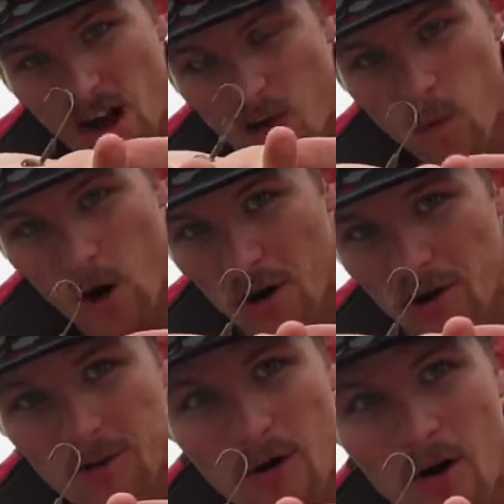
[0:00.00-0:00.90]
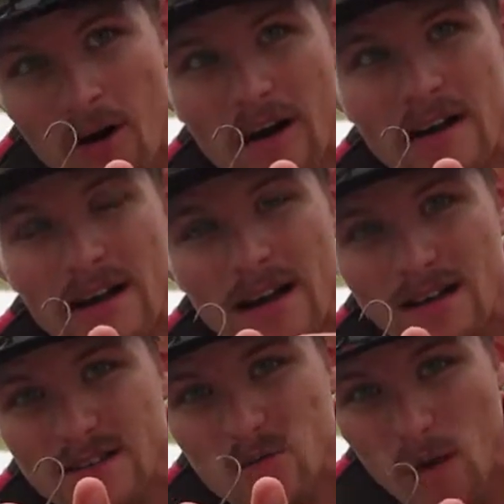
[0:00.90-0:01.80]
a worm or a,
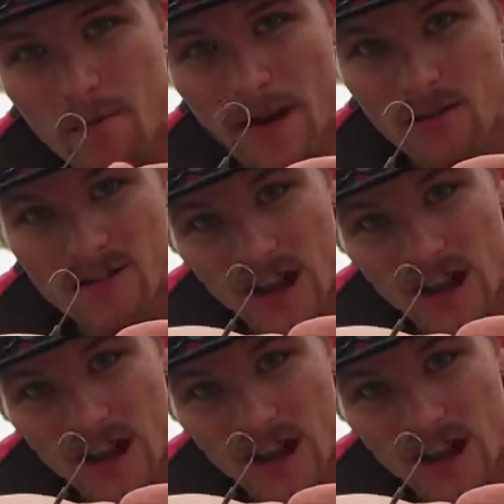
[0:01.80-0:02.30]
a swim bait on